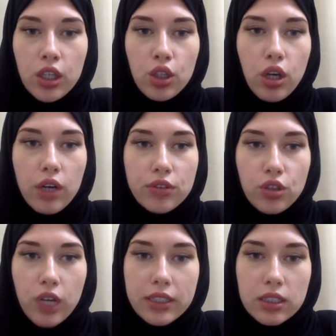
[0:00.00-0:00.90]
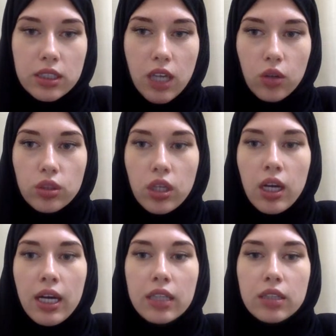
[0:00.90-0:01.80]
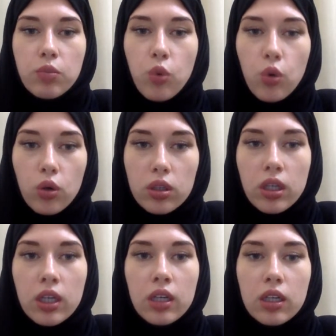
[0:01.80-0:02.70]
You have to write it down, and more